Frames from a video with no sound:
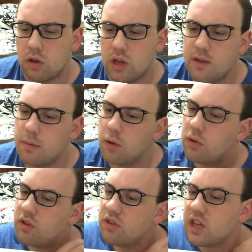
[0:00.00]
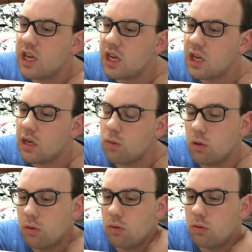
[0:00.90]
they both see,
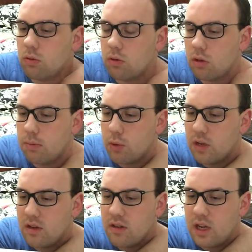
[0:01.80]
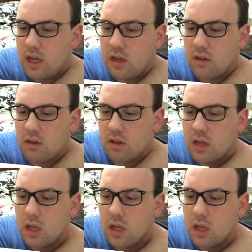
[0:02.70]
well, the boy sees